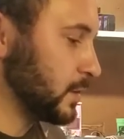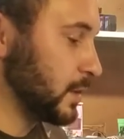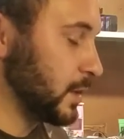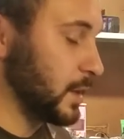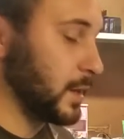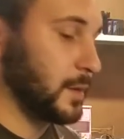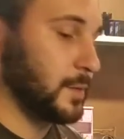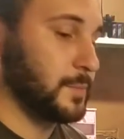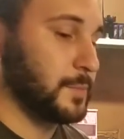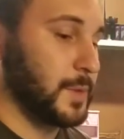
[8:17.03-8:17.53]

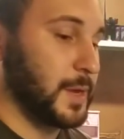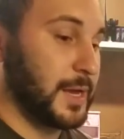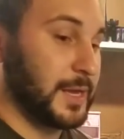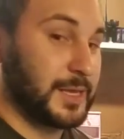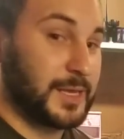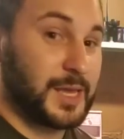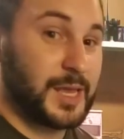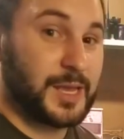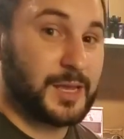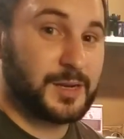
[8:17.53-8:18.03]
Um, I
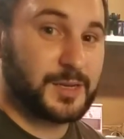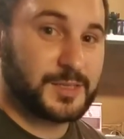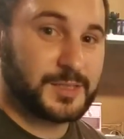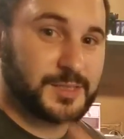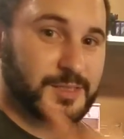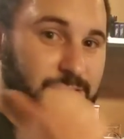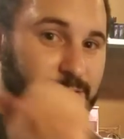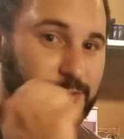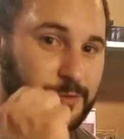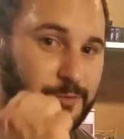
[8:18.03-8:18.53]
cannot
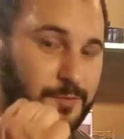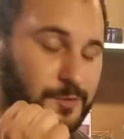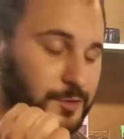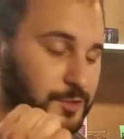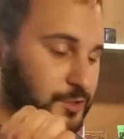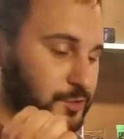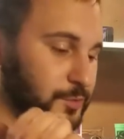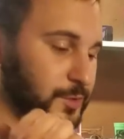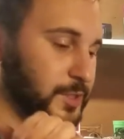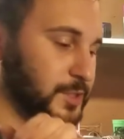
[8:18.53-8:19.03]
steal the foot
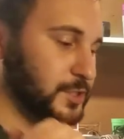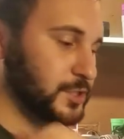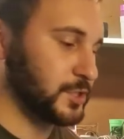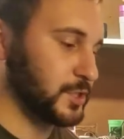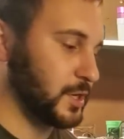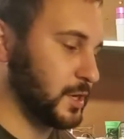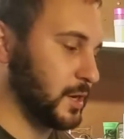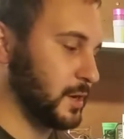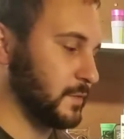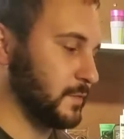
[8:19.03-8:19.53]
switch
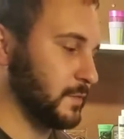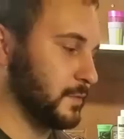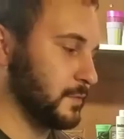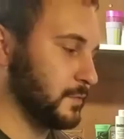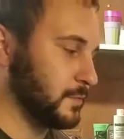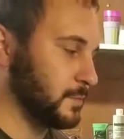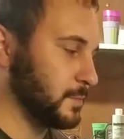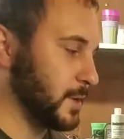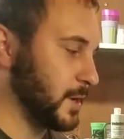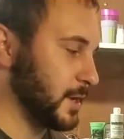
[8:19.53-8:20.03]
off
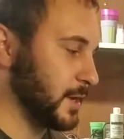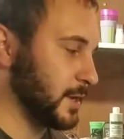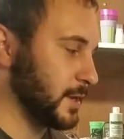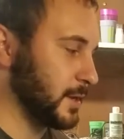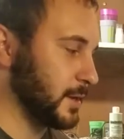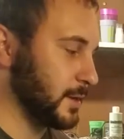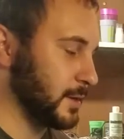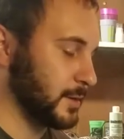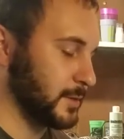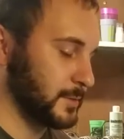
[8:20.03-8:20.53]
of my
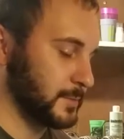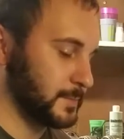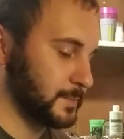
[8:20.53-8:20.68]
uh,